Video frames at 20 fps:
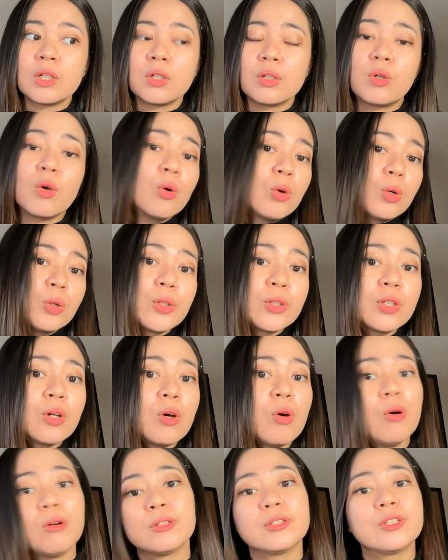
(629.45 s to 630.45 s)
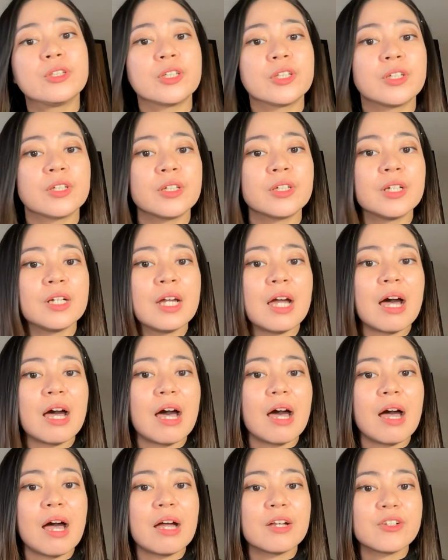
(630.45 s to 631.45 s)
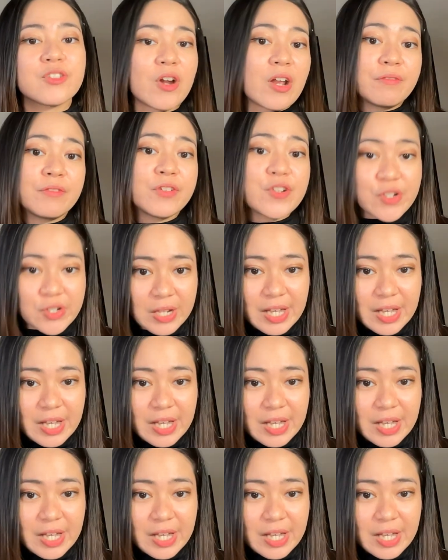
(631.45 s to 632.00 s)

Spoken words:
gold holder driver's